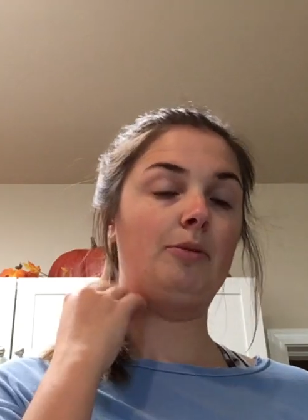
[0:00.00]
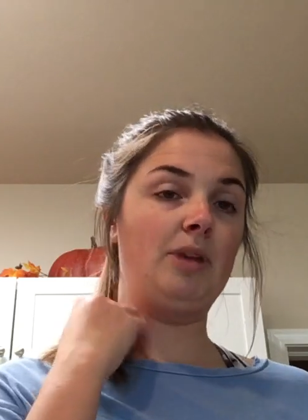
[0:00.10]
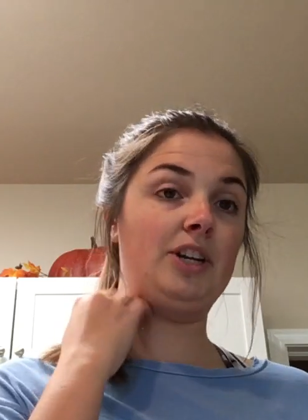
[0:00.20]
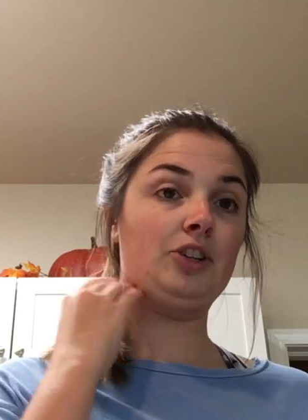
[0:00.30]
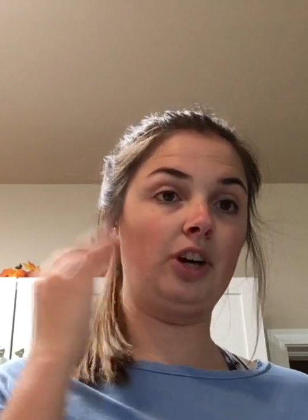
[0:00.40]

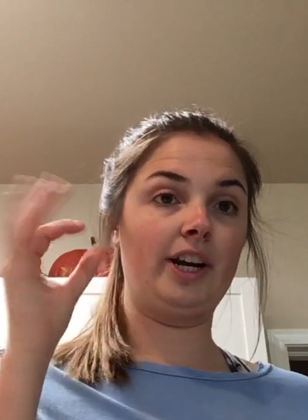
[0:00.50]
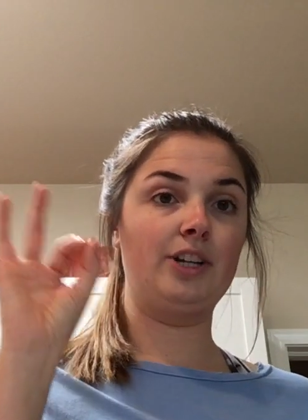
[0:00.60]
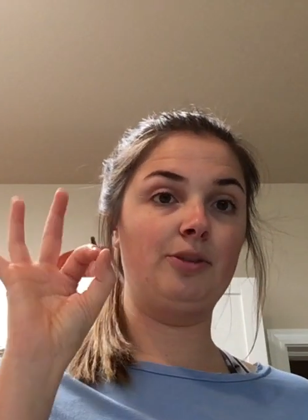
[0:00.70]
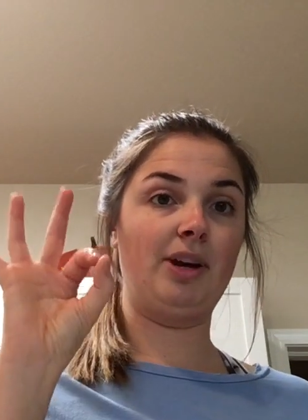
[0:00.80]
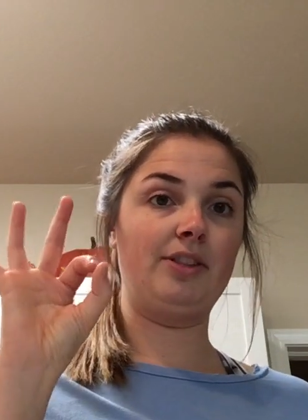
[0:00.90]
ensuring I
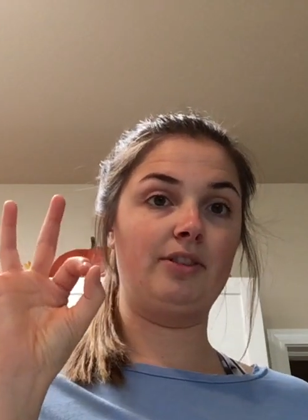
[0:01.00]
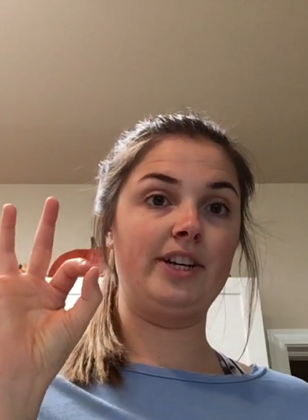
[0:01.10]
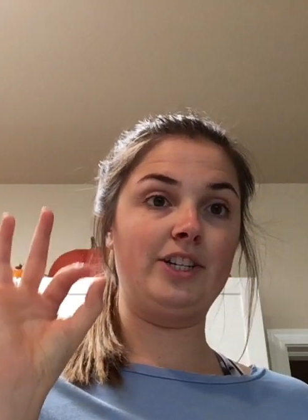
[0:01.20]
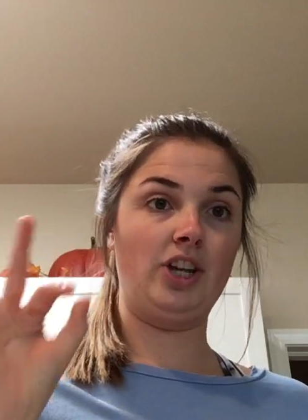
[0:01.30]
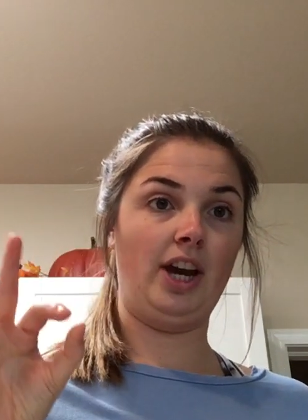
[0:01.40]
do my
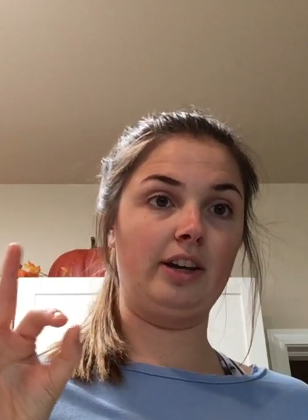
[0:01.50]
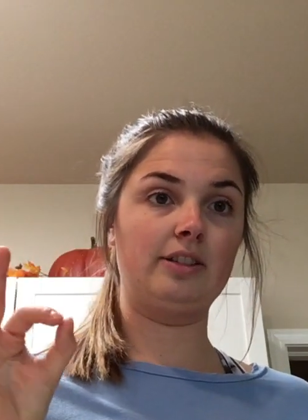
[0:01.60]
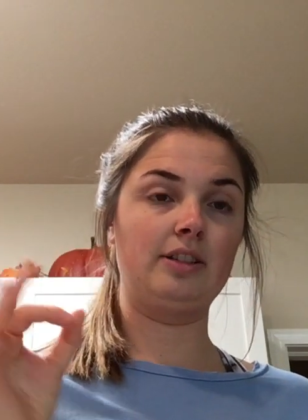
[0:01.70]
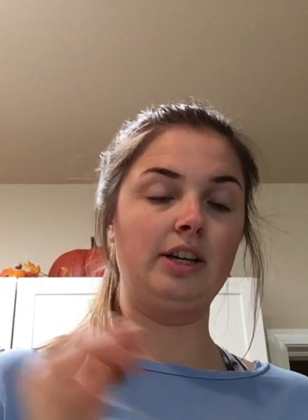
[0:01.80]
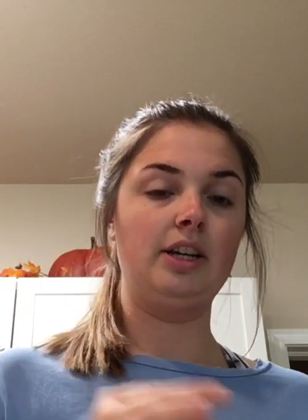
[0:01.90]
3
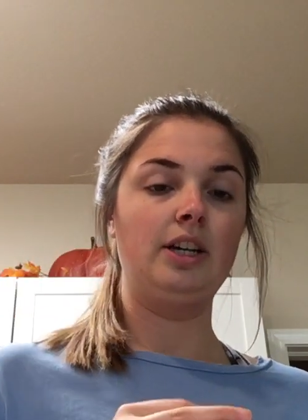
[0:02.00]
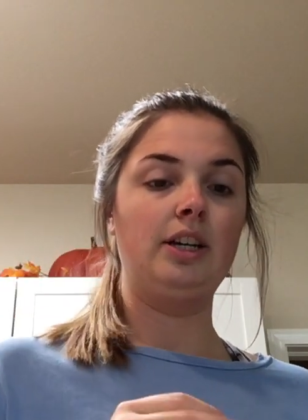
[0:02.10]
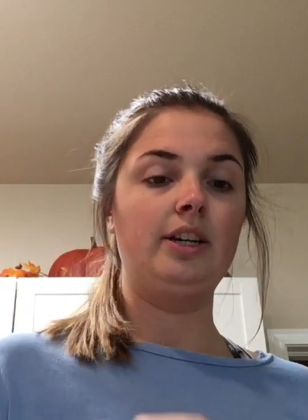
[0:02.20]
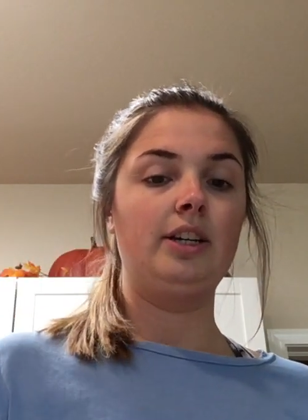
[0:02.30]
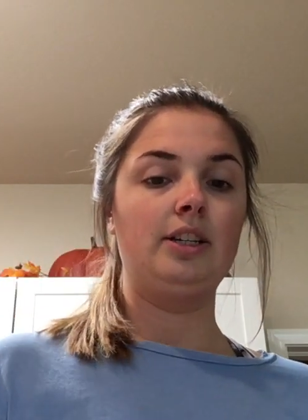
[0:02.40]
checks.
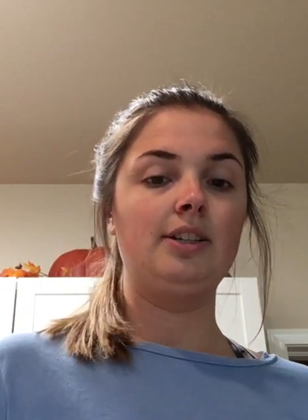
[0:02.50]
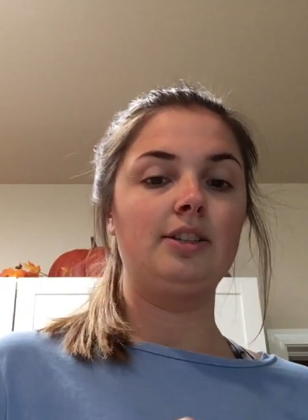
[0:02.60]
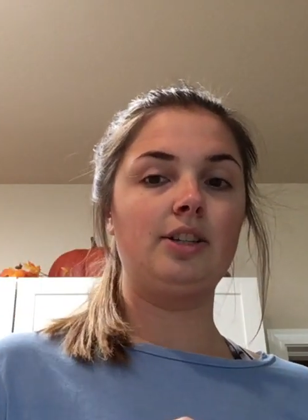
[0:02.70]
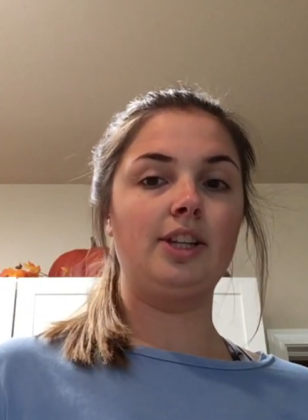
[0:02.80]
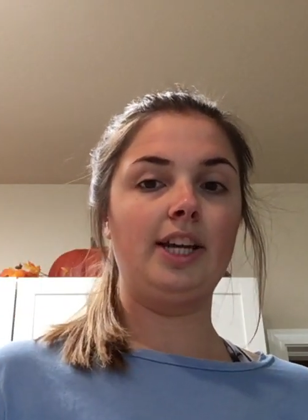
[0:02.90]

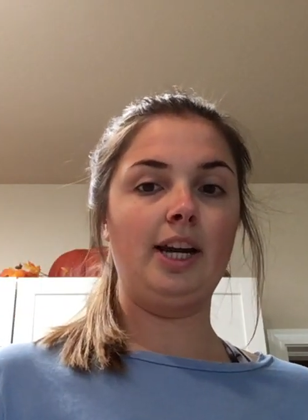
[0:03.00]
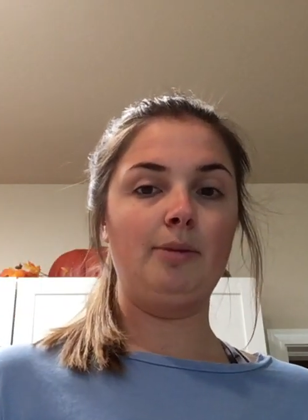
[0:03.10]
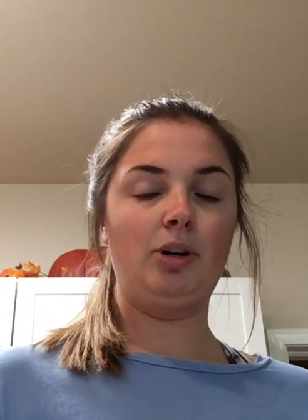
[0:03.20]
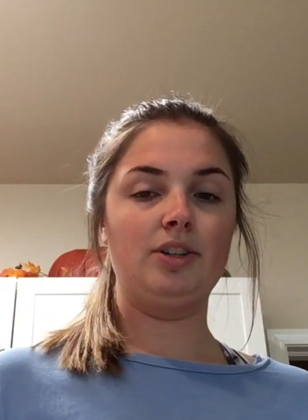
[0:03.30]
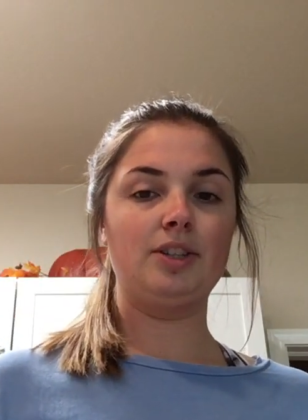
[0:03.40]
So then I'm
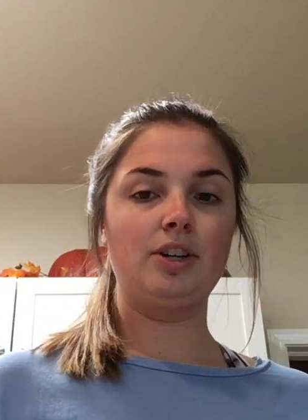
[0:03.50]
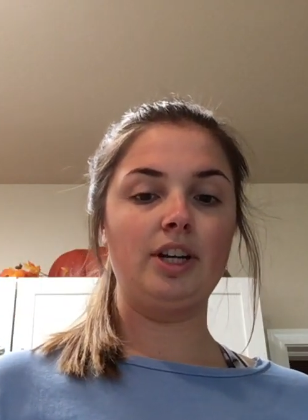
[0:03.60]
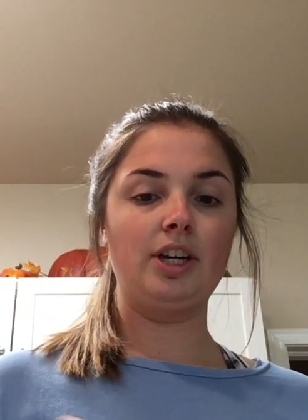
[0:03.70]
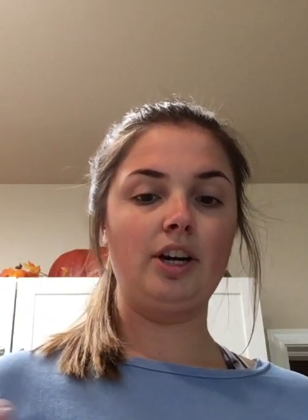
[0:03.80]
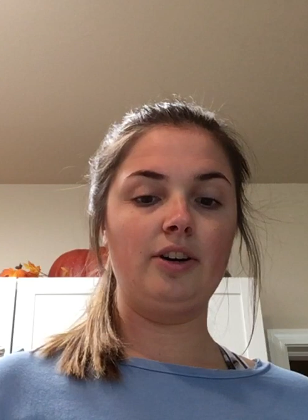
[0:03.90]
also going
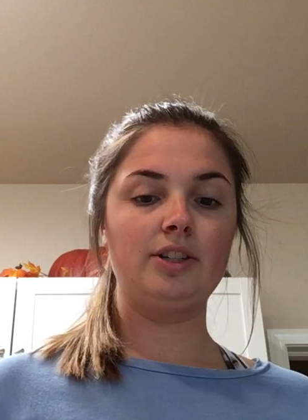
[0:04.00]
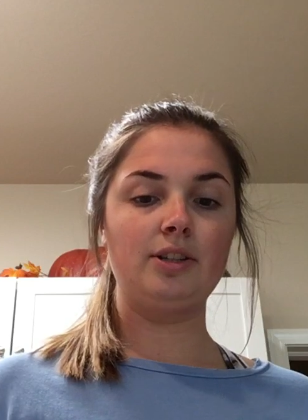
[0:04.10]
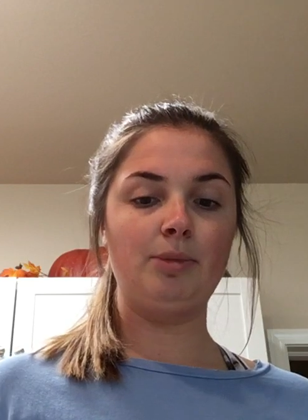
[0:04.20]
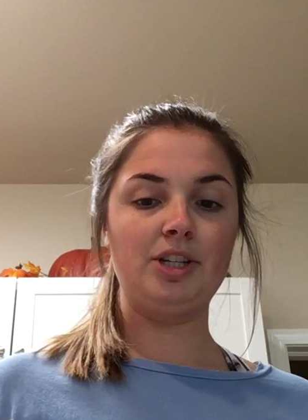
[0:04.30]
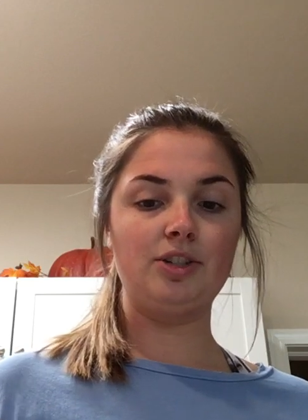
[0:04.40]
to go into
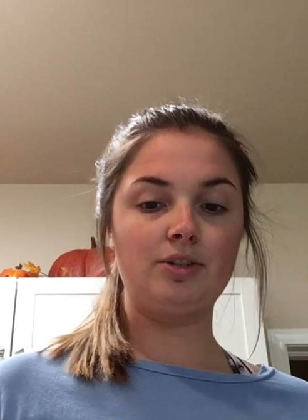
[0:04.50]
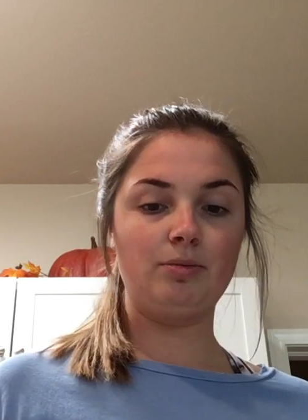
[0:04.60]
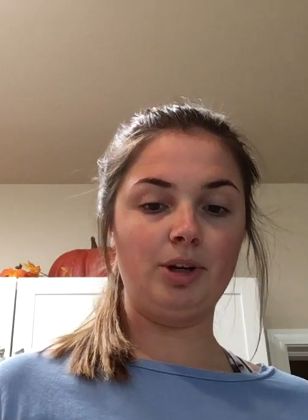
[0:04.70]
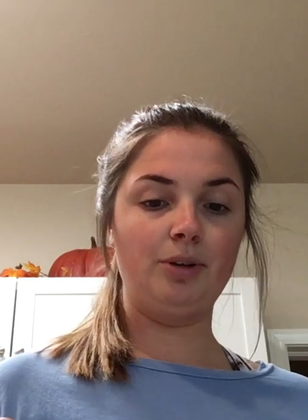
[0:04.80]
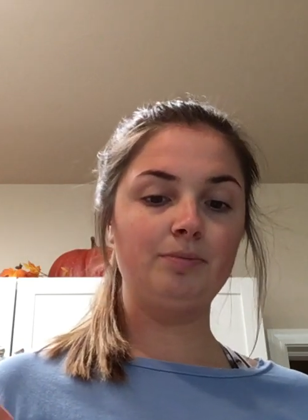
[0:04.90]
the patient's
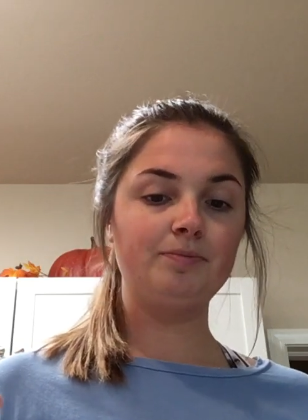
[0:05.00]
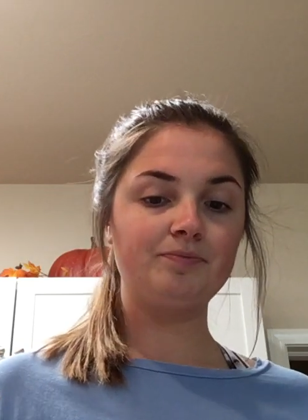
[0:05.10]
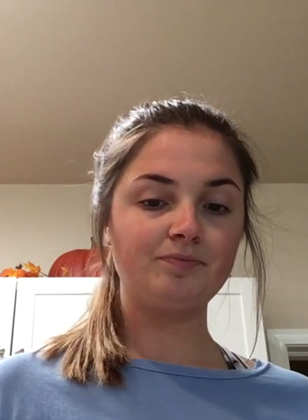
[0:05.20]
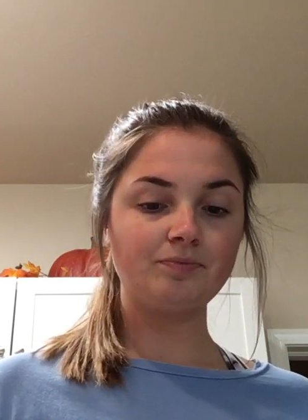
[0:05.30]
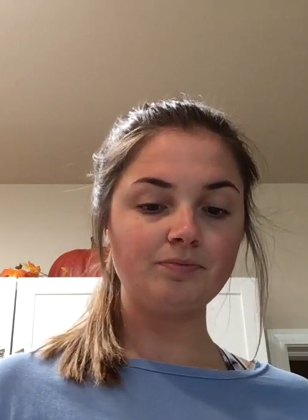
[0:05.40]
room,
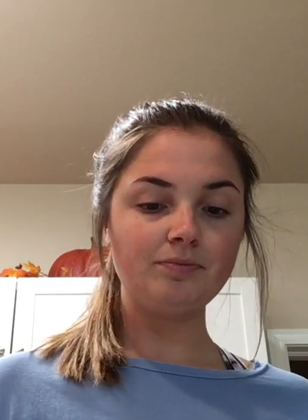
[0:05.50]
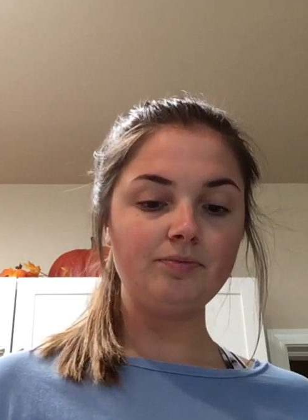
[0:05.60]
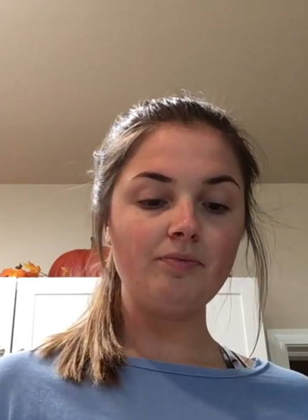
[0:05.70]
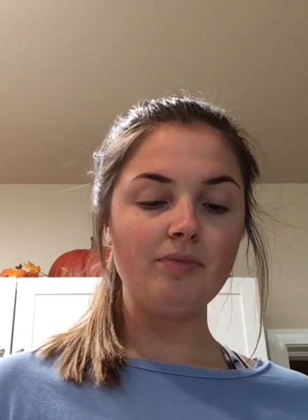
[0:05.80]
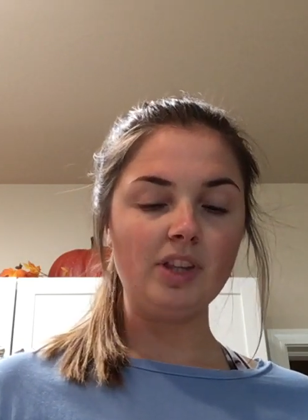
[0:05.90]

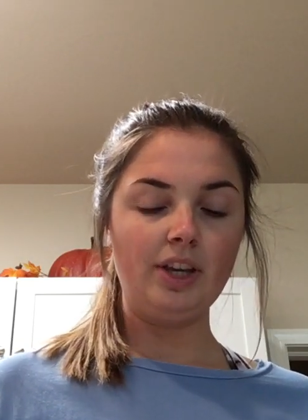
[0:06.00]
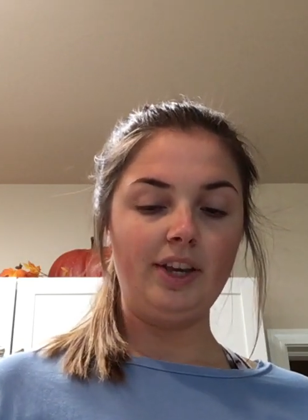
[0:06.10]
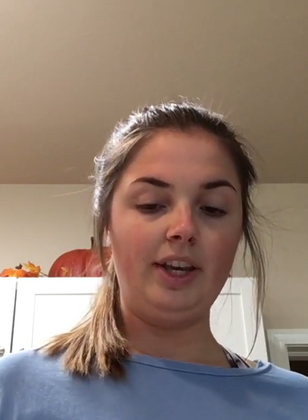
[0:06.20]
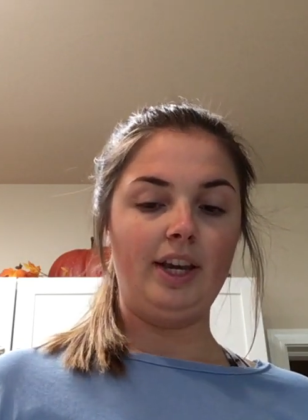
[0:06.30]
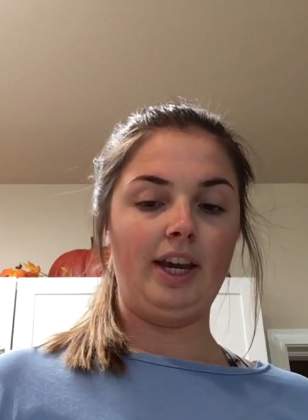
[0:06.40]

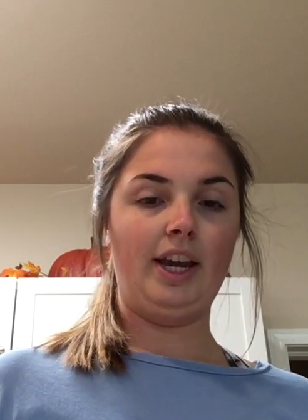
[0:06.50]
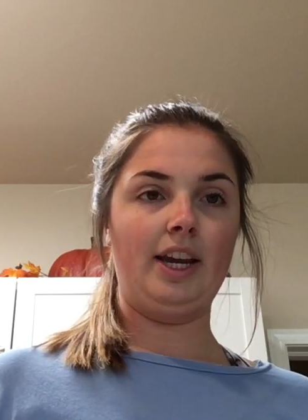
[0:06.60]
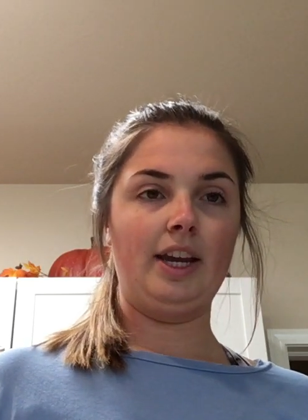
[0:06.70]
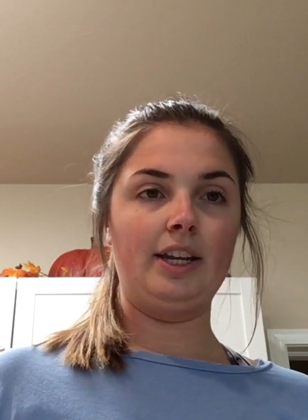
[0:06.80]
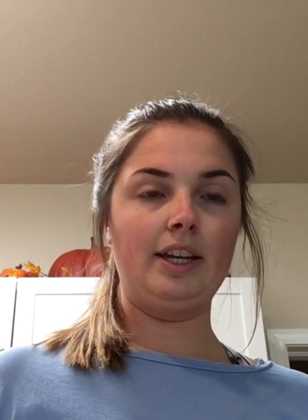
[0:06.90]

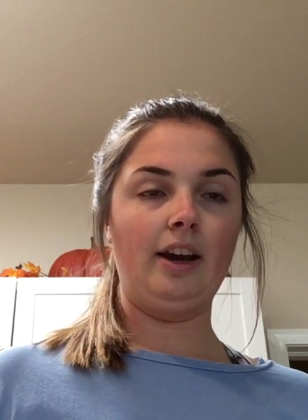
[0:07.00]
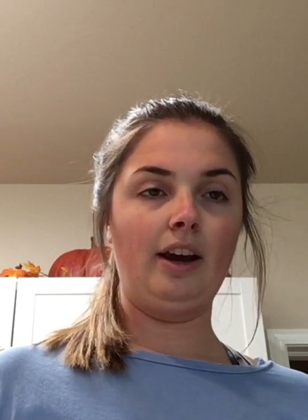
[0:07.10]
and